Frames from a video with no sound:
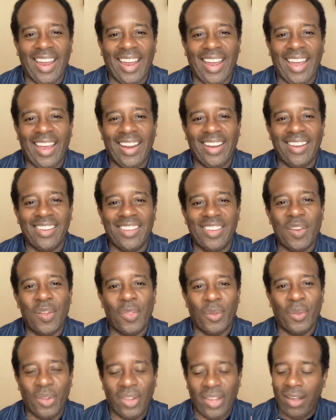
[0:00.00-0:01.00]
And
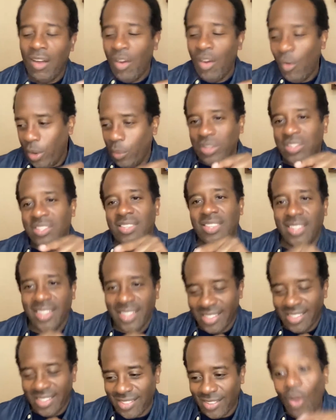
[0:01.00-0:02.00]
they're like, oh wait, what's
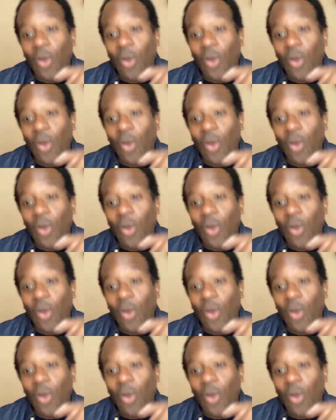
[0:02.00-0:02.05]
this?